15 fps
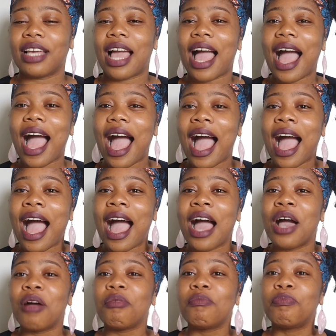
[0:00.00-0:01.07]

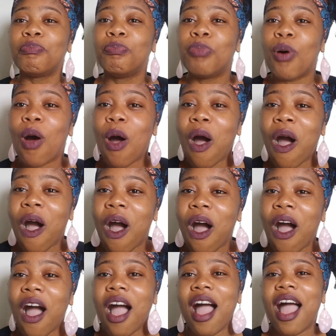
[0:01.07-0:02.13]

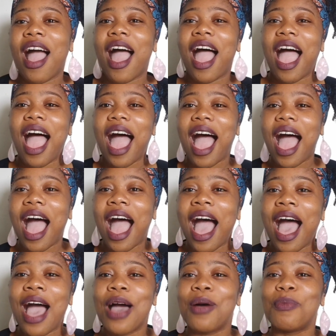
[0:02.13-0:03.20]
Abo.
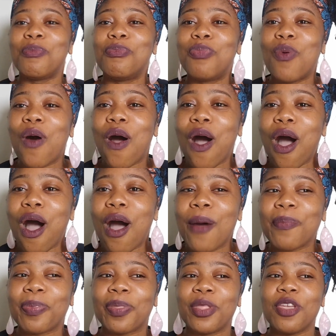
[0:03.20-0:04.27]
Abo.
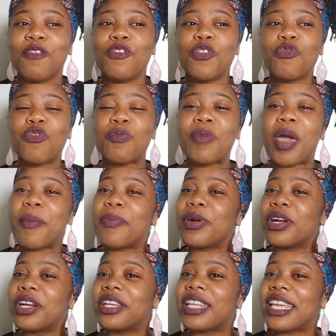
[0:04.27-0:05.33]
If you
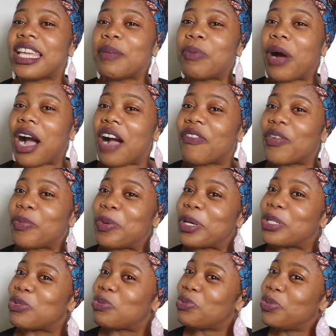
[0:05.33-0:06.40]
remember the Igbo
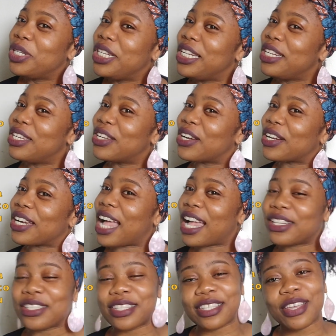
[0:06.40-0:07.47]
alphabet, we learned how
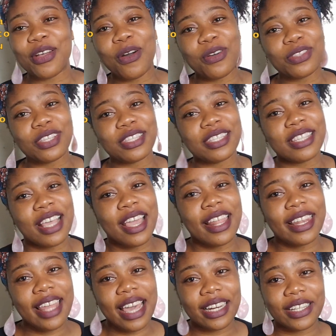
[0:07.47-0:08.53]
to say all those
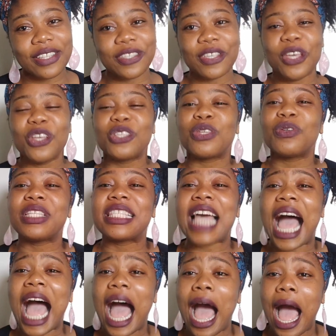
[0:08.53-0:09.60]
letters. So it's
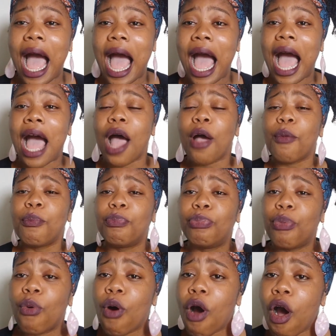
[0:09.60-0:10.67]

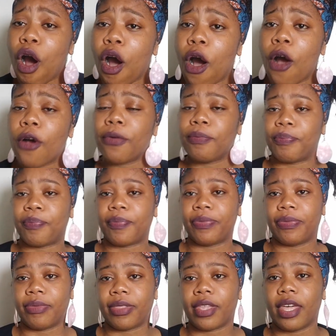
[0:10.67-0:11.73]
abo.
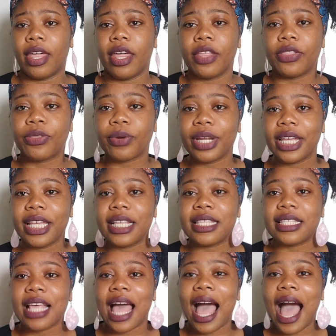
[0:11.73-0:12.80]
3 is
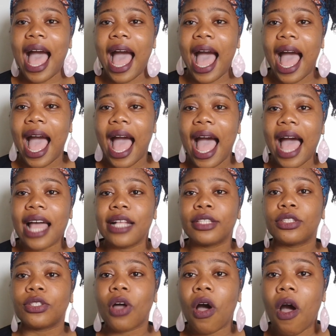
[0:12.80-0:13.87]

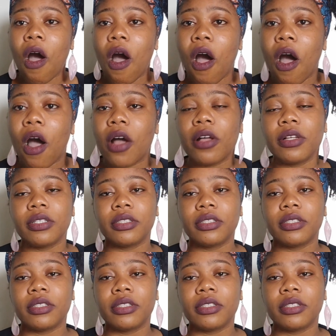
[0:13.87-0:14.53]
ato.